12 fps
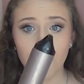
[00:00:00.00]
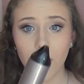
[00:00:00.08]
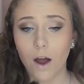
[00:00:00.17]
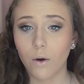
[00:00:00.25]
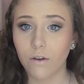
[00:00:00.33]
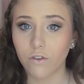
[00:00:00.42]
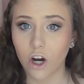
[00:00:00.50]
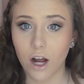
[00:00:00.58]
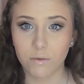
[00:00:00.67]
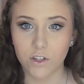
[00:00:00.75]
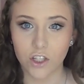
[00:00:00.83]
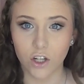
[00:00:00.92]
However,
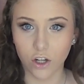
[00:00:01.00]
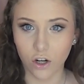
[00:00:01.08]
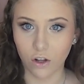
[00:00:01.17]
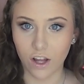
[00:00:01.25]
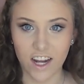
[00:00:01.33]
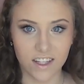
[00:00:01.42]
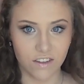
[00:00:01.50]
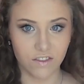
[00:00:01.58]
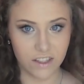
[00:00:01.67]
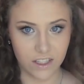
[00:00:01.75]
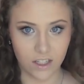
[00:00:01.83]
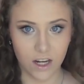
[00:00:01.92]
I'm just going to curl it as if
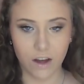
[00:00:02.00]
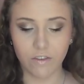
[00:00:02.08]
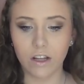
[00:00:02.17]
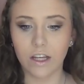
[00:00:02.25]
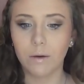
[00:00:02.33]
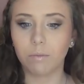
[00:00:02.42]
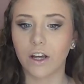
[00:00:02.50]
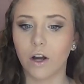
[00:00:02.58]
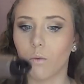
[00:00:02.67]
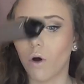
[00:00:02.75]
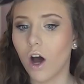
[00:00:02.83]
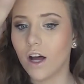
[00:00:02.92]
it didn't have a clamp, like
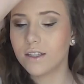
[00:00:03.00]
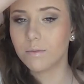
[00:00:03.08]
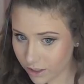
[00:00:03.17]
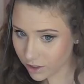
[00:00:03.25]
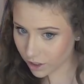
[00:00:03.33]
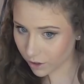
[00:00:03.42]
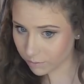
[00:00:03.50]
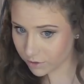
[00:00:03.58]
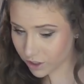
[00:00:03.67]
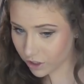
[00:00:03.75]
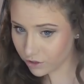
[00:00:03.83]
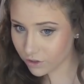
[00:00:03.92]
a wand. So I'm
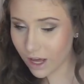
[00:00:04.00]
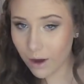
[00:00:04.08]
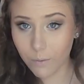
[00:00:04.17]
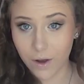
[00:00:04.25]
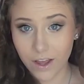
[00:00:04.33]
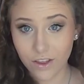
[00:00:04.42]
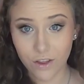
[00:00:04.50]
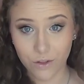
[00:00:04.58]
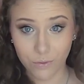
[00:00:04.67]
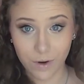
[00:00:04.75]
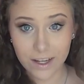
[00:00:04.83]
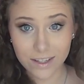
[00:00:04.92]
just going to do that with
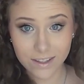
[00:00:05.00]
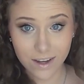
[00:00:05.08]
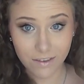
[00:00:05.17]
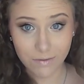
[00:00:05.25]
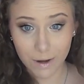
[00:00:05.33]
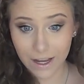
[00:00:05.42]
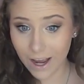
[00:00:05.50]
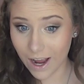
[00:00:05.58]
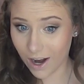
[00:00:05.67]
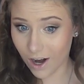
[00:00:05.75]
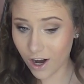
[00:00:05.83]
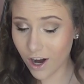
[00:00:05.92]
the rest of my
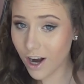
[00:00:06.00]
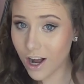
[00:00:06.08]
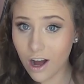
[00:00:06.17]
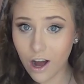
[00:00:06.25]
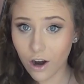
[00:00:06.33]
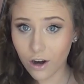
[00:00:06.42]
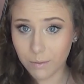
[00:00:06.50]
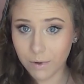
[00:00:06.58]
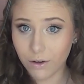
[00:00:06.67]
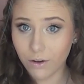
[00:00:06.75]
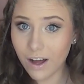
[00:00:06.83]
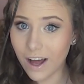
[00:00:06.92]
hair around my
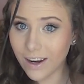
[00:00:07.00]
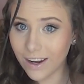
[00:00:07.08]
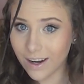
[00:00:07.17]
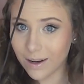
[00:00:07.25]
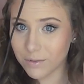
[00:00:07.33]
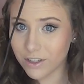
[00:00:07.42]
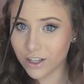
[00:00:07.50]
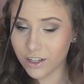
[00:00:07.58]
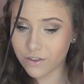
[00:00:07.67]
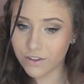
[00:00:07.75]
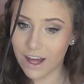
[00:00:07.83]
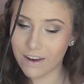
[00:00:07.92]
whole head, and I'm just going
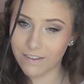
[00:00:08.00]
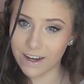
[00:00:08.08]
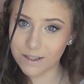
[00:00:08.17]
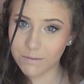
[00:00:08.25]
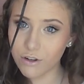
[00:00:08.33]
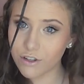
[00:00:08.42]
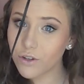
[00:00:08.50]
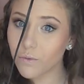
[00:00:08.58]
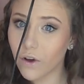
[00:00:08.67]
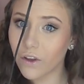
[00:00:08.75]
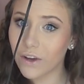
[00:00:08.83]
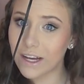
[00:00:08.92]
to do that in fast motion
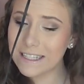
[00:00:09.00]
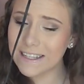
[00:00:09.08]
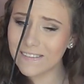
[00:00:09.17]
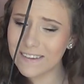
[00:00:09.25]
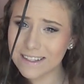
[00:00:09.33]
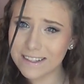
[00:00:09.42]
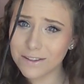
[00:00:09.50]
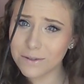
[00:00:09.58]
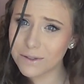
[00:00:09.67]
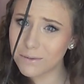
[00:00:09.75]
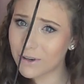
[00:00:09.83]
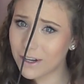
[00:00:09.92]
while you guys can listen to
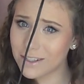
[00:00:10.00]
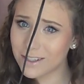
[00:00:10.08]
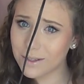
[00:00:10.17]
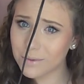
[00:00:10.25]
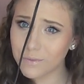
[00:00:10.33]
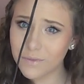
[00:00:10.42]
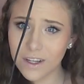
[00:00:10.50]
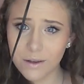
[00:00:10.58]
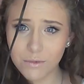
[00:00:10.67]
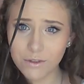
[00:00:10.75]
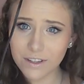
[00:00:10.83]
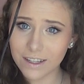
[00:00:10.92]
some nice
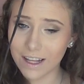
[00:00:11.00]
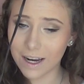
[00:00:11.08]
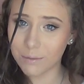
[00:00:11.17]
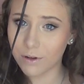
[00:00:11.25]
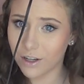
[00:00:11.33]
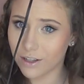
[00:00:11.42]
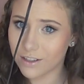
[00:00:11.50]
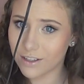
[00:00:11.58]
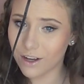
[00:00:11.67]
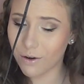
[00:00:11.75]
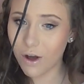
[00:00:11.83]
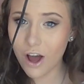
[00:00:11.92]
music that I put on.
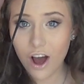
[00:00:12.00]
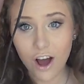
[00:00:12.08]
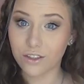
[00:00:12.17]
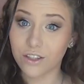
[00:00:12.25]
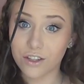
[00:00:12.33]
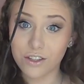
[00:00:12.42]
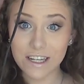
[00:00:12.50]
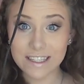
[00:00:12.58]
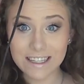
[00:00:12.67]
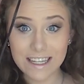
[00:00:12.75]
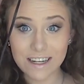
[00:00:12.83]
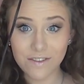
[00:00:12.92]
So I'll talk to you guys
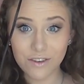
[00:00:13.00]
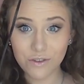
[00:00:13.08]
at the end of the